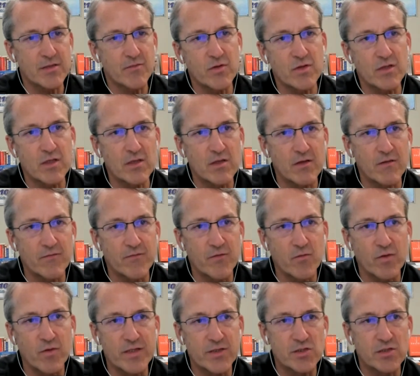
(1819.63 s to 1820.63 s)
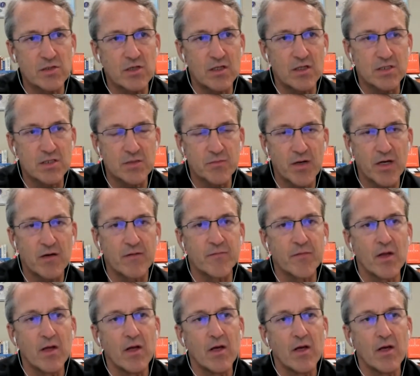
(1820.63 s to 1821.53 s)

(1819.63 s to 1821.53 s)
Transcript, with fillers: i really love the way she talks about